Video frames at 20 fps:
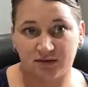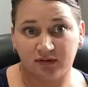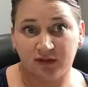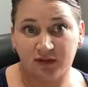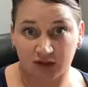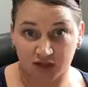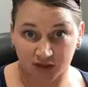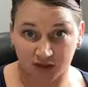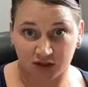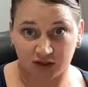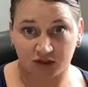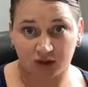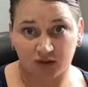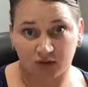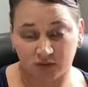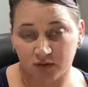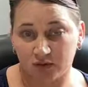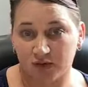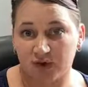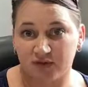lender or
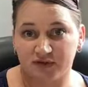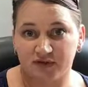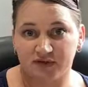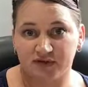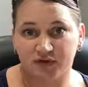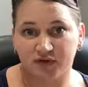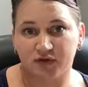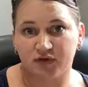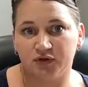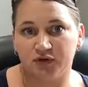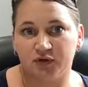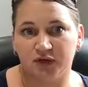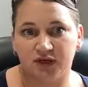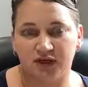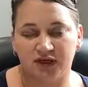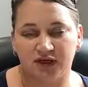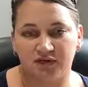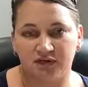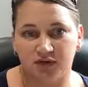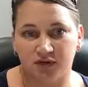loan officer who can
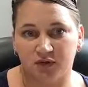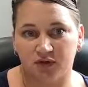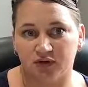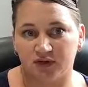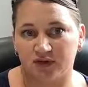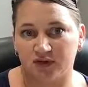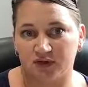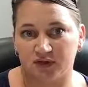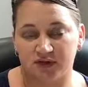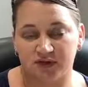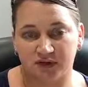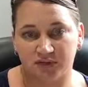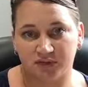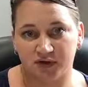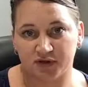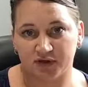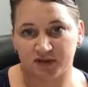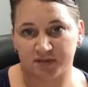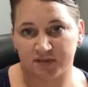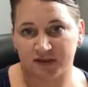give you all of those
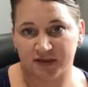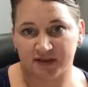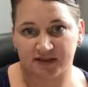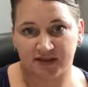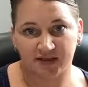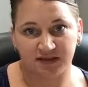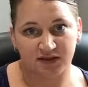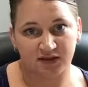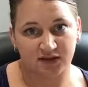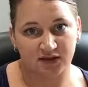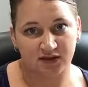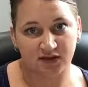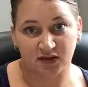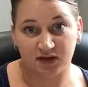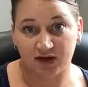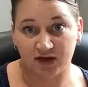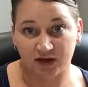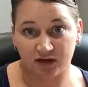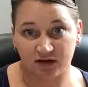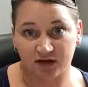numbers because that's
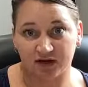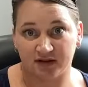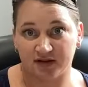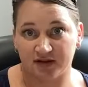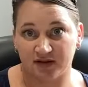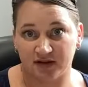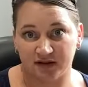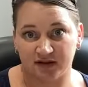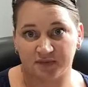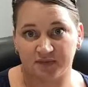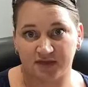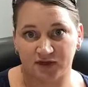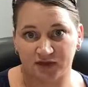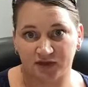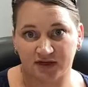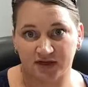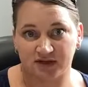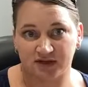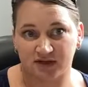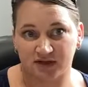the area that they
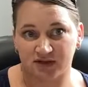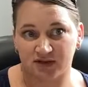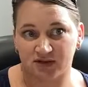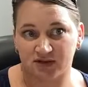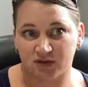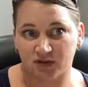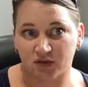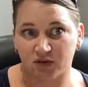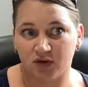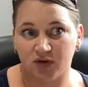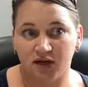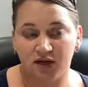specialize in. So